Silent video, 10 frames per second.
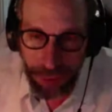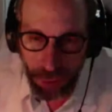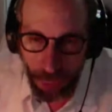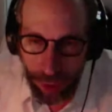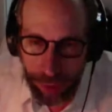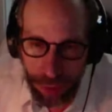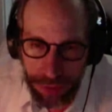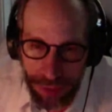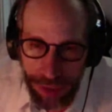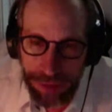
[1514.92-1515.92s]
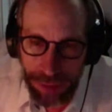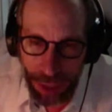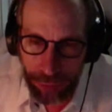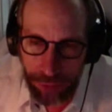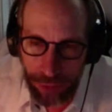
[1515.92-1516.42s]
in a triangle is less than
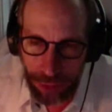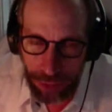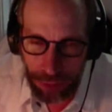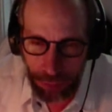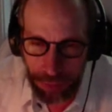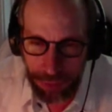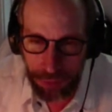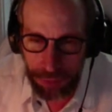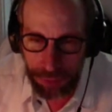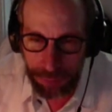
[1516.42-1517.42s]
180 degrees.